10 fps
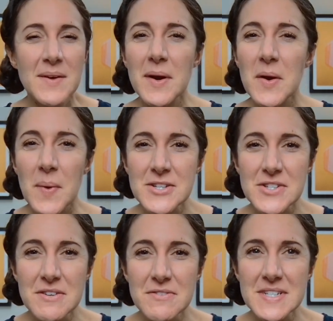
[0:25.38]
Now, our
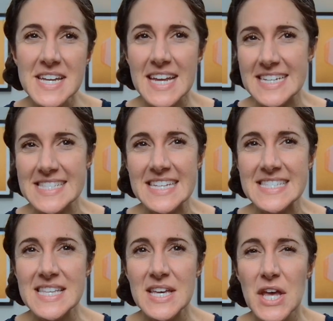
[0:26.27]
question for today
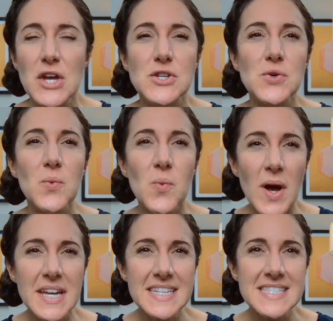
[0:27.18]
says, to
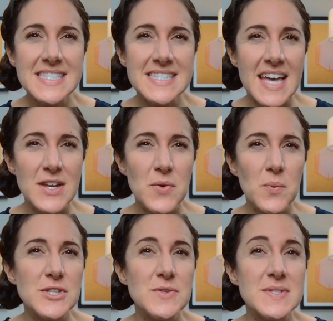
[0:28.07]
what extent
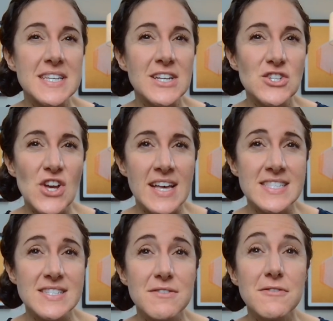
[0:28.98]
would you
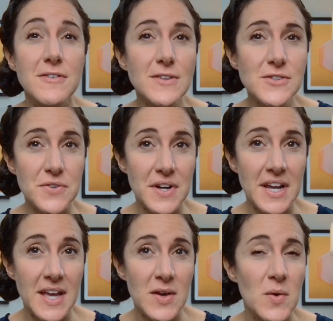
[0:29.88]
suggest
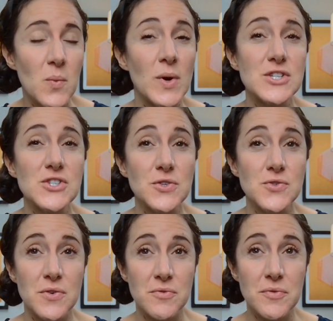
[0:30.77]
filtering what
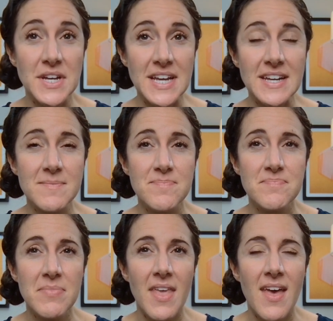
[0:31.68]
children read?
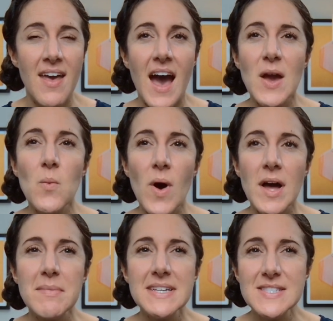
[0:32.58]
I
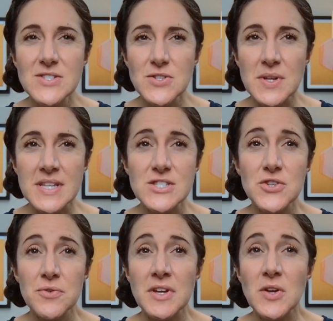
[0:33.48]
want my students
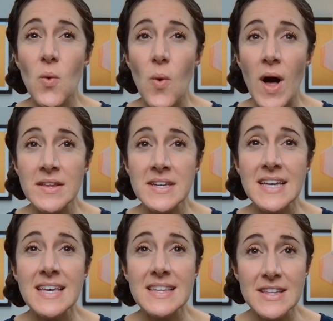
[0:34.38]
to read
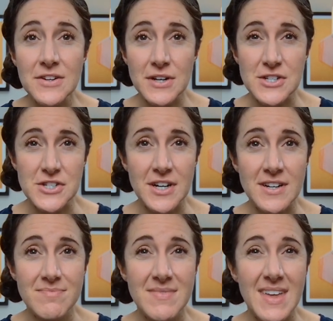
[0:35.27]
quality literature,